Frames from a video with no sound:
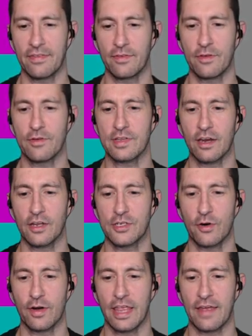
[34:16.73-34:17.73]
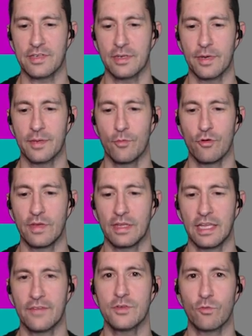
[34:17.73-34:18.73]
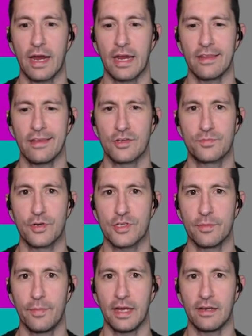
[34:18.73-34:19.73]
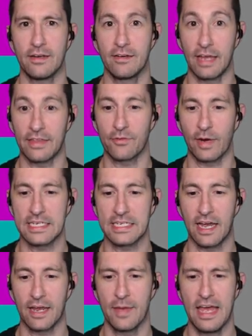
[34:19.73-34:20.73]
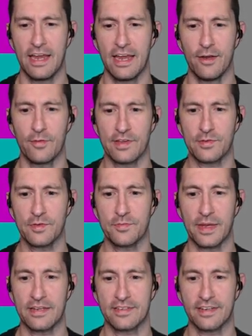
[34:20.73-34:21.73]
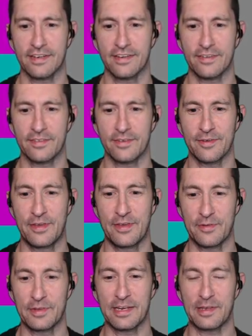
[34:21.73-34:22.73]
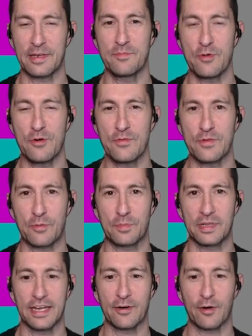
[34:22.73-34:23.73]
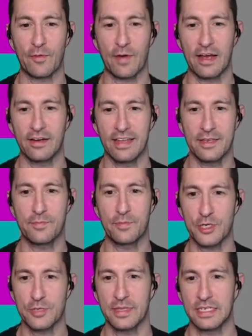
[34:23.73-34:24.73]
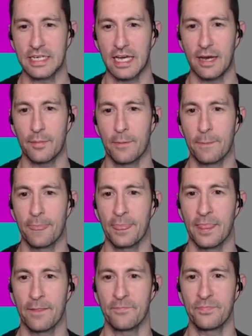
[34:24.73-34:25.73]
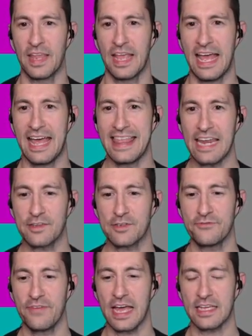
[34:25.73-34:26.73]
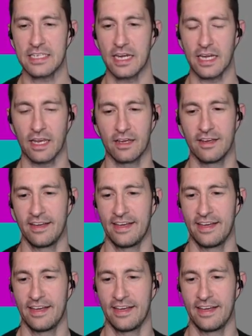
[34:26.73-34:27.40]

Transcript: usually on Atari, you have somebody moving left and right, and you just push the button at the right time. No, this one's based on you literally move your player around and then push him at the top. That is fascinating.